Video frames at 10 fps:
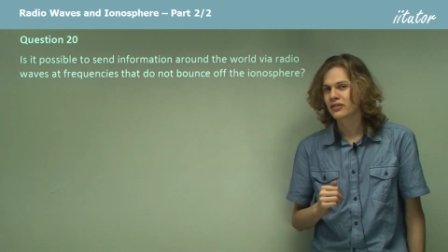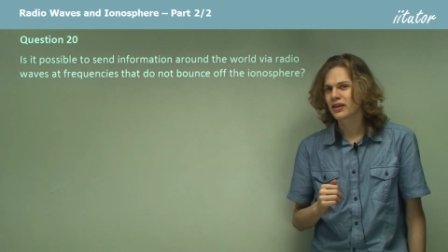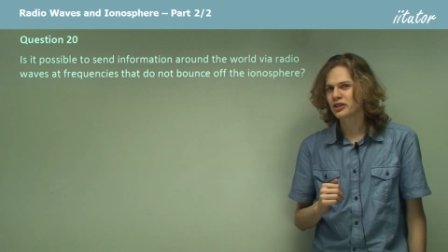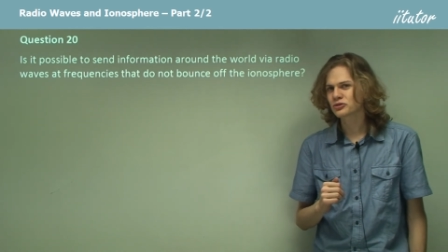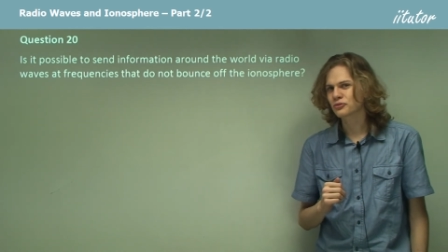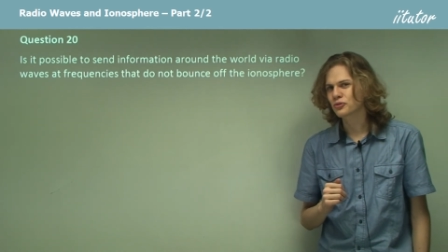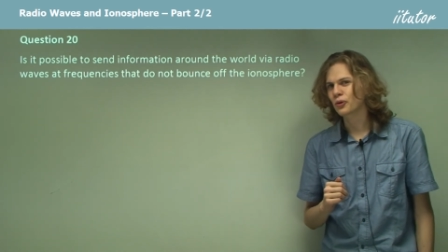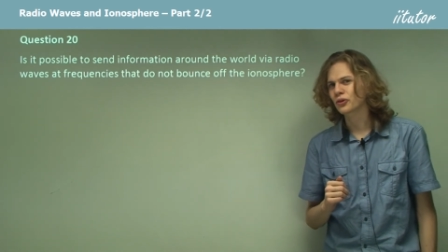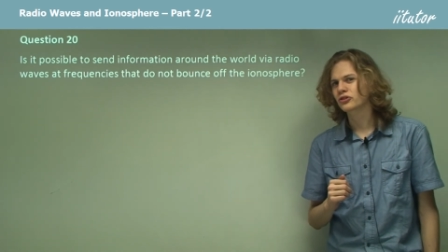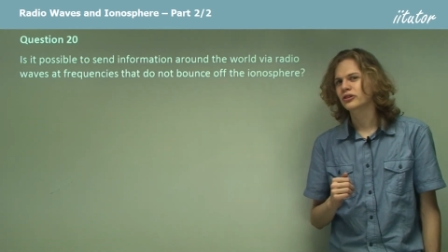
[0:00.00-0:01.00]
The answer, of
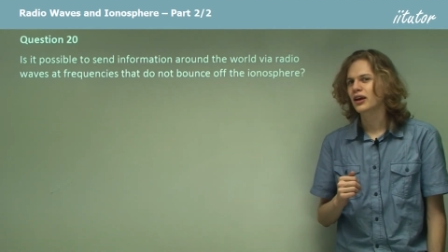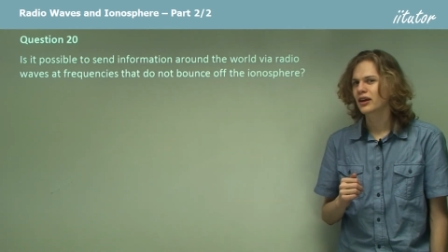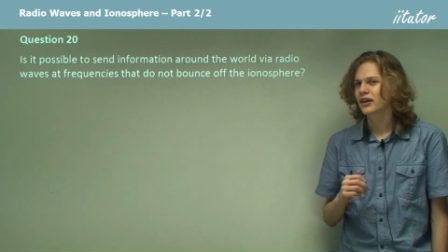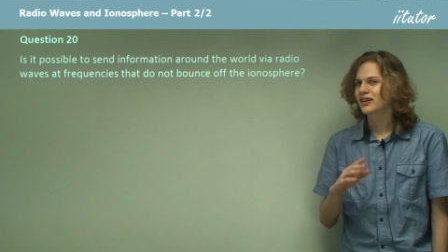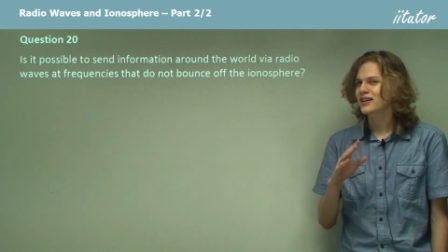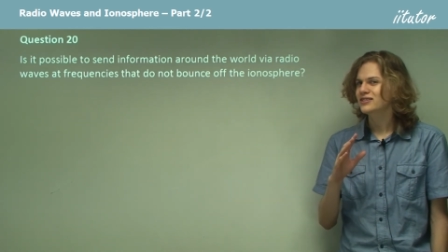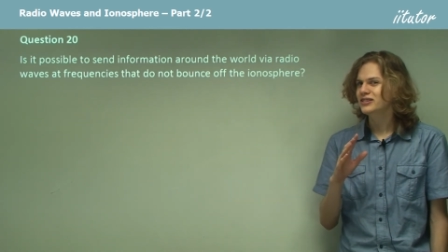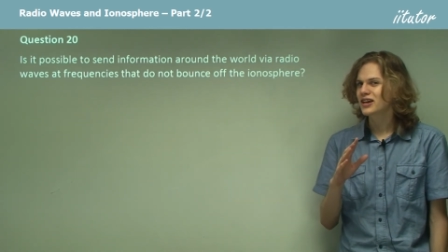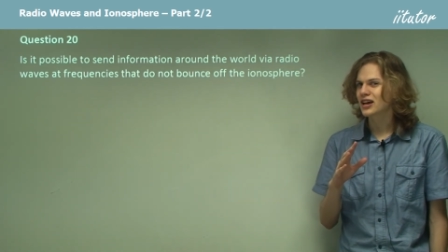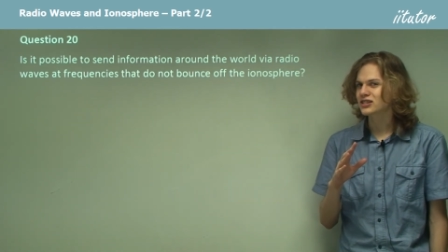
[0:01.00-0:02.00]
course, is
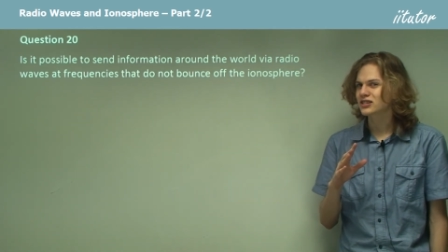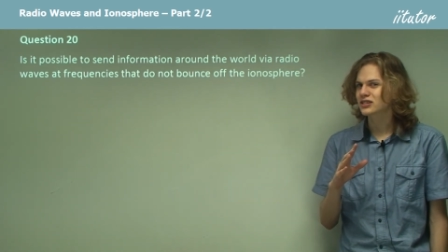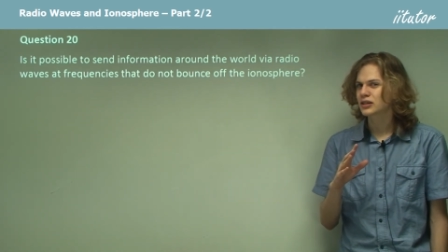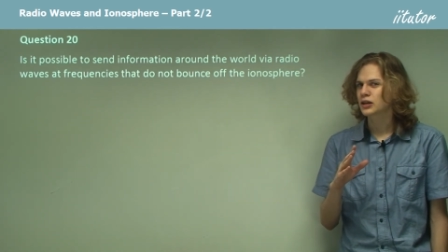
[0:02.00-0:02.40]
yes,